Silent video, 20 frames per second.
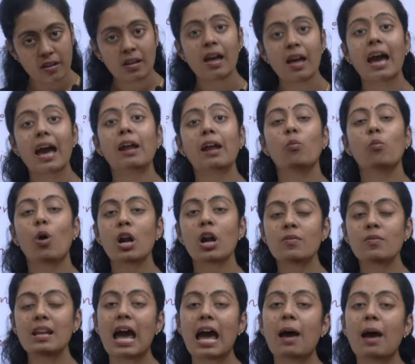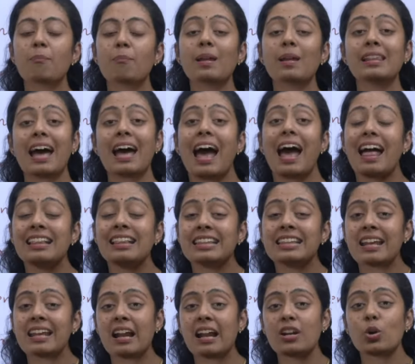And what will happen? The
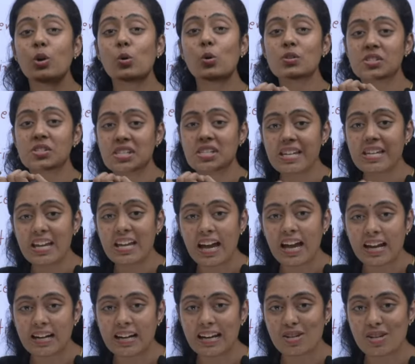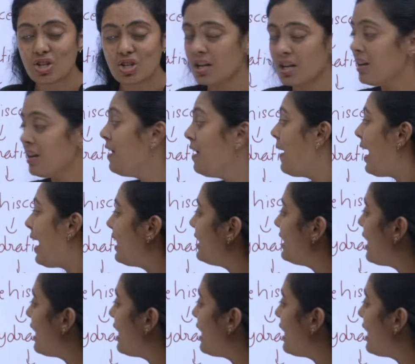anther undergoes dehydration and there